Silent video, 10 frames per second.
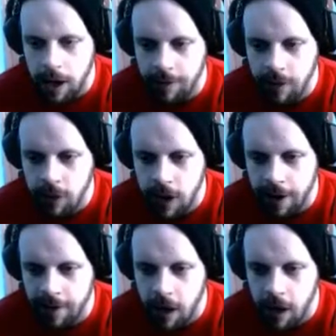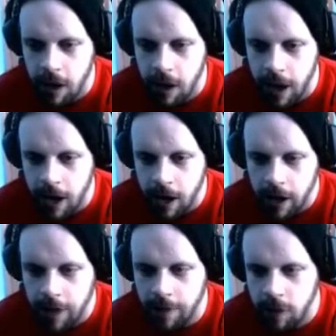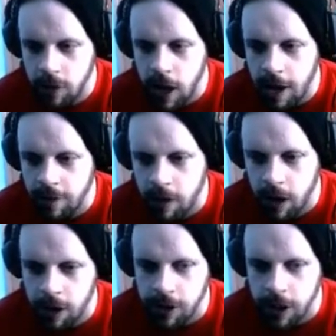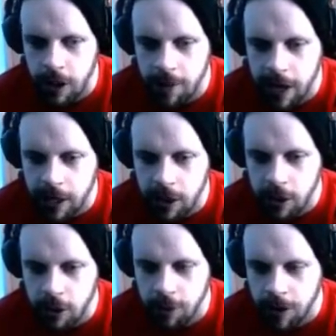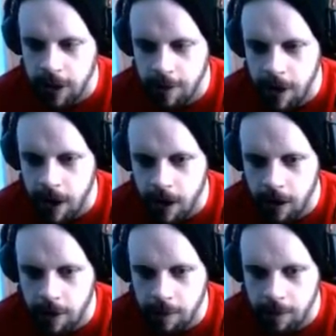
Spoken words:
if you drive your RC car back to you, you can pick it back up.